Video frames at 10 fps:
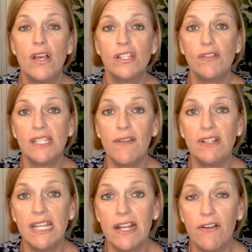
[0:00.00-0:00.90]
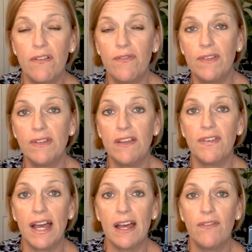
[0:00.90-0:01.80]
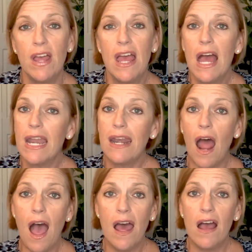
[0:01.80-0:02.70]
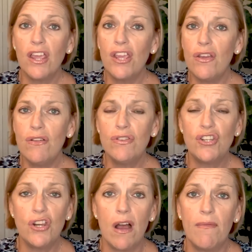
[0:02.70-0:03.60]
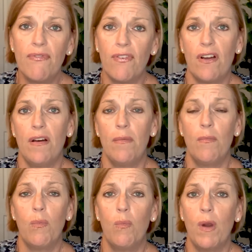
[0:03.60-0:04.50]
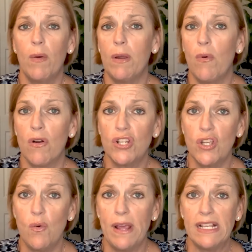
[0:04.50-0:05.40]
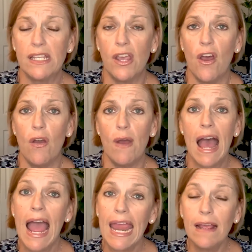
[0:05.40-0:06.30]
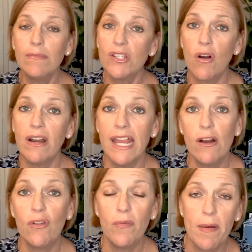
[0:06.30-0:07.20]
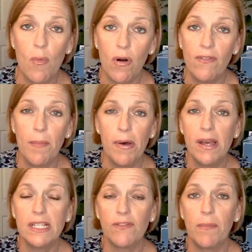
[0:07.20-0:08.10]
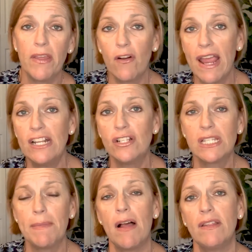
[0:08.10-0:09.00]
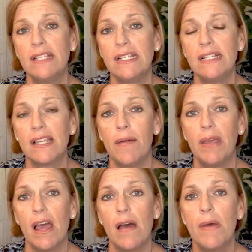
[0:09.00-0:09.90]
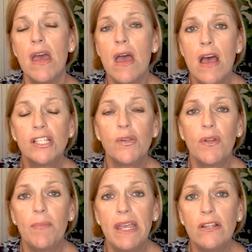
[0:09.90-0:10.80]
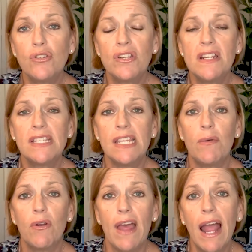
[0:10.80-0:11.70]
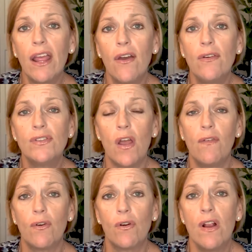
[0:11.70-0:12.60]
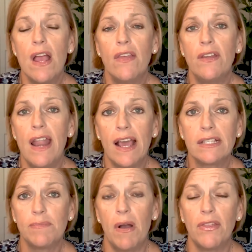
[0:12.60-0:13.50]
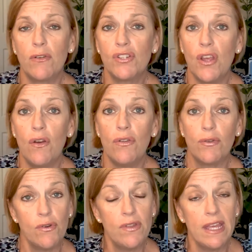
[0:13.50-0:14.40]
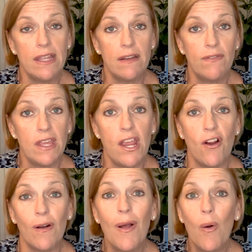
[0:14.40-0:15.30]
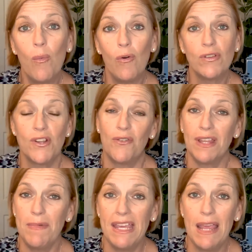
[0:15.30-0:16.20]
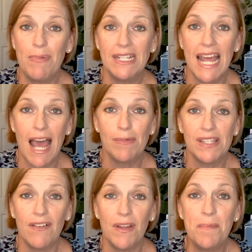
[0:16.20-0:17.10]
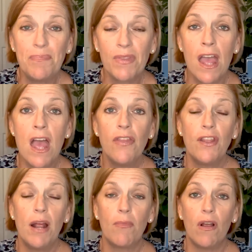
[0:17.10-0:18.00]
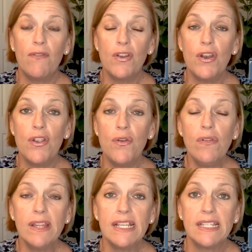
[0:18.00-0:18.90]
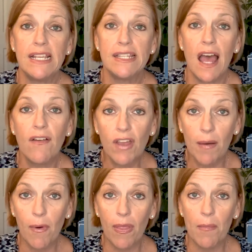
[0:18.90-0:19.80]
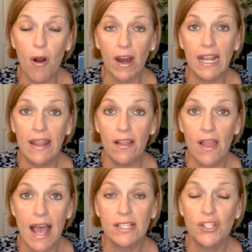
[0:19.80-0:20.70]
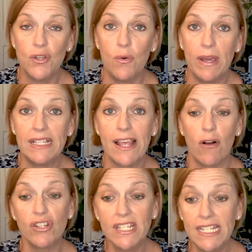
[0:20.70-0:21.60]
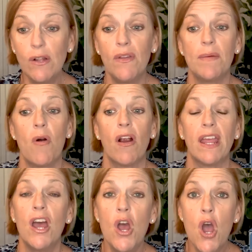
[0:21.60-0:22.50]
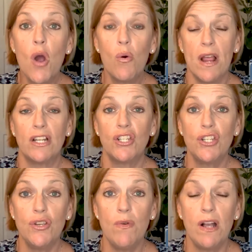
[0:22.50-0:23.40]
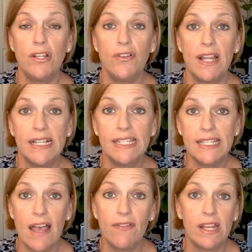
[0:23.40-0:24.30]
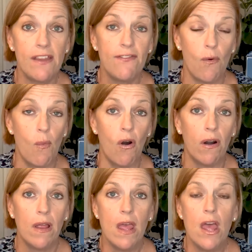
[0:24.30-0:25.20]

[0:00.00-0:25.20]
So one thousand seven hundred fifty-five, not a huge jump from where we were two weeks ago. I am starting to hear a little bit more of a buzz from other agents about listings coming up. So it'll be interesting to see where that goes over the next month or so through the end of the year. We'll certainly be keeping tabs of it. The number of new listings that have come on the market in the last two weeks that are still on the market, we're at two hundred seventy-four.